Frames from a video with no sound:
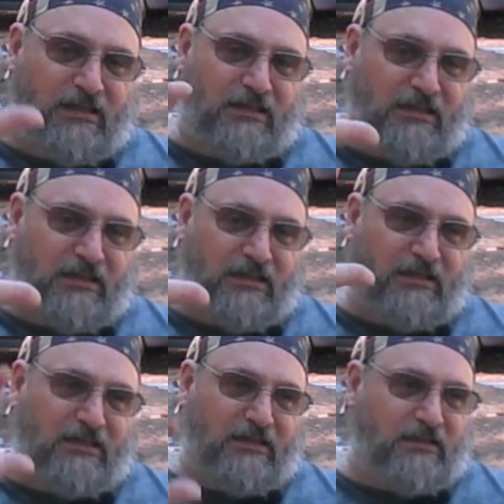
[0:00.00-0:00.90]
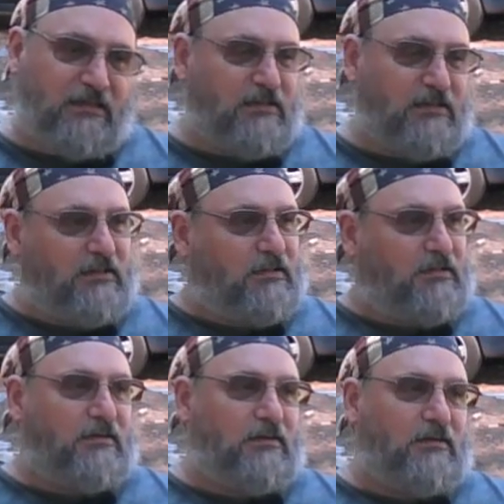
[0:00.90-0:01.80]

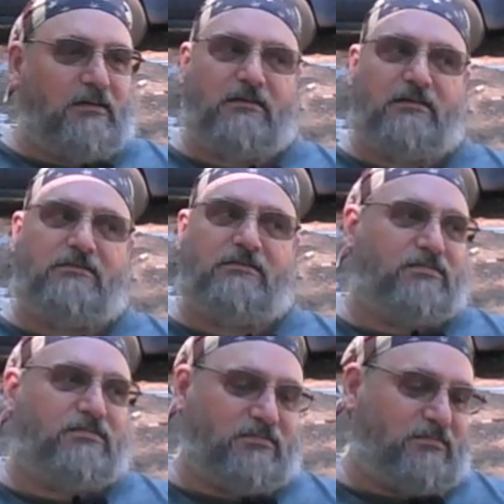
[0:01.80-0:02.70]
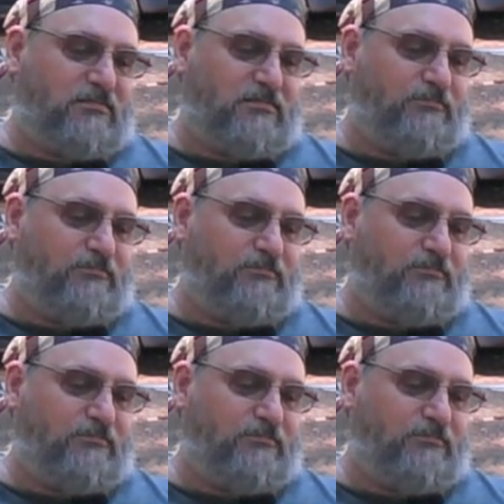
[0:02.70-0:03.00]
[no speech]